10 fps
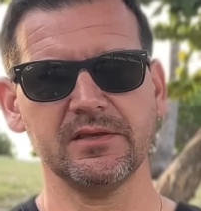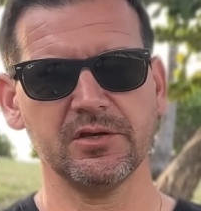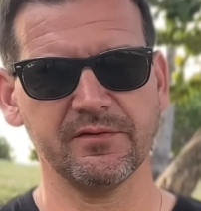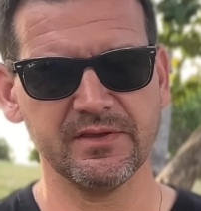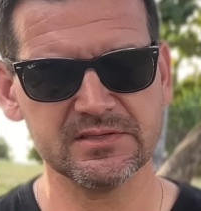He
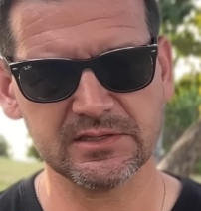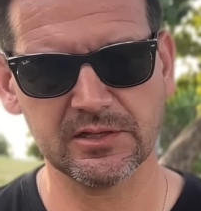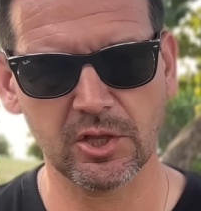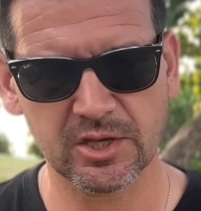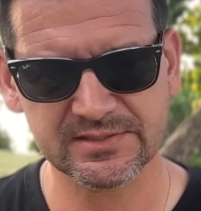could have easily
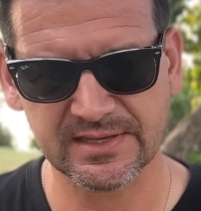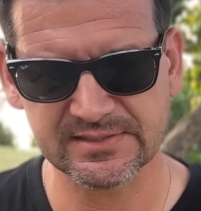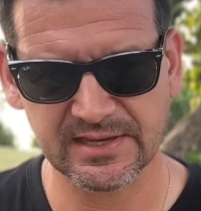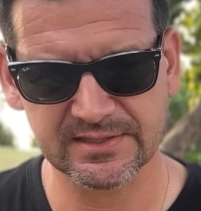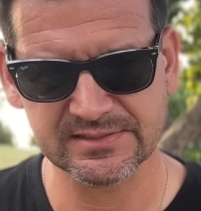lost that
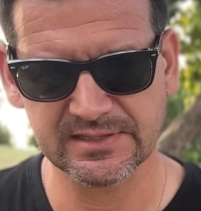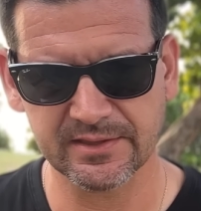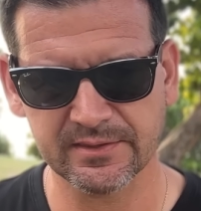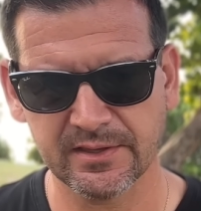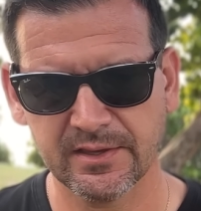second
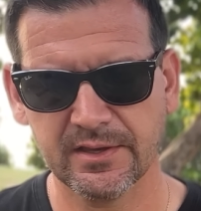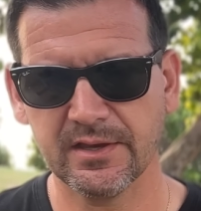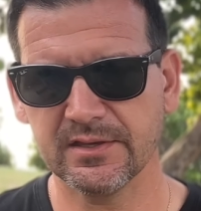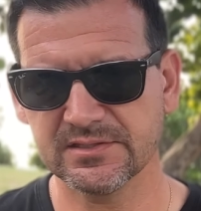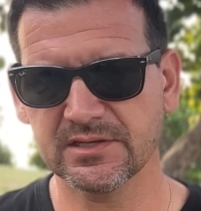set
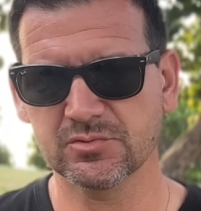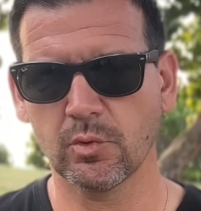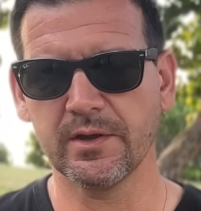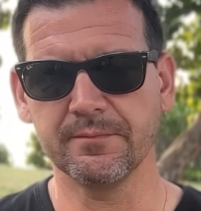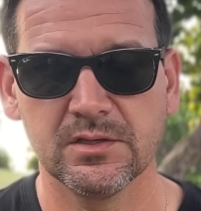
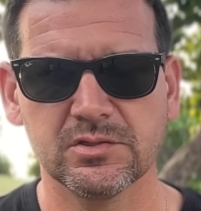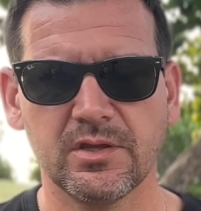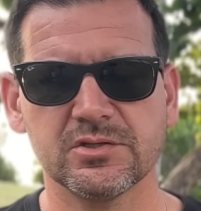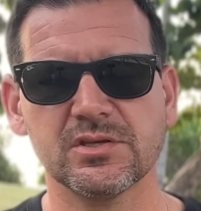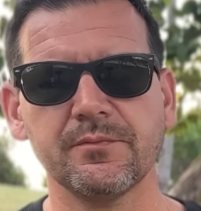6-1. Uh, so
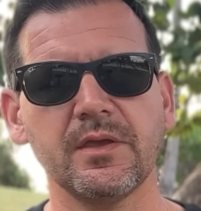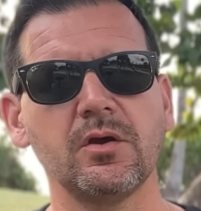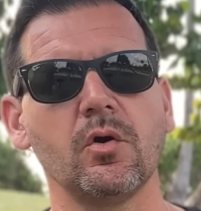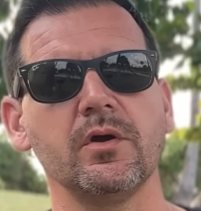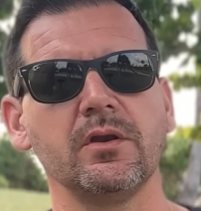there's something
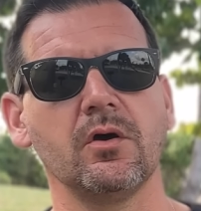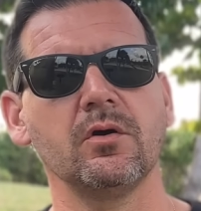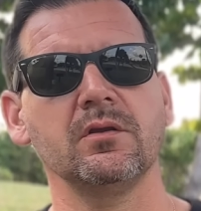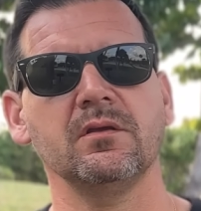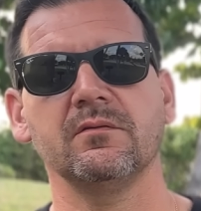going
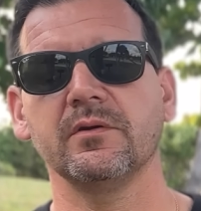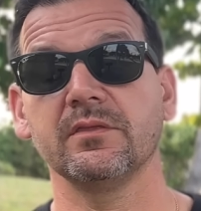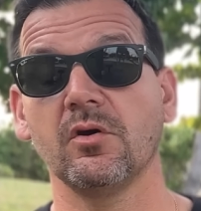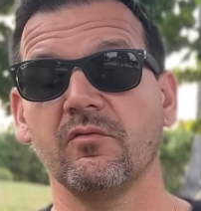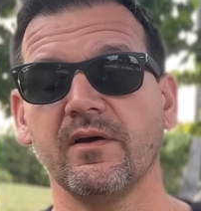on with
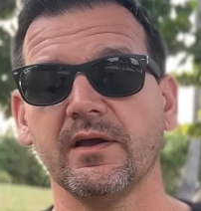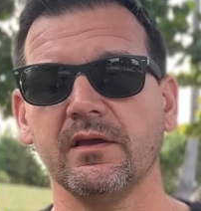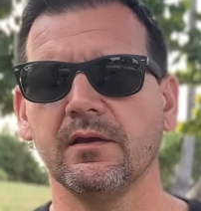Novak.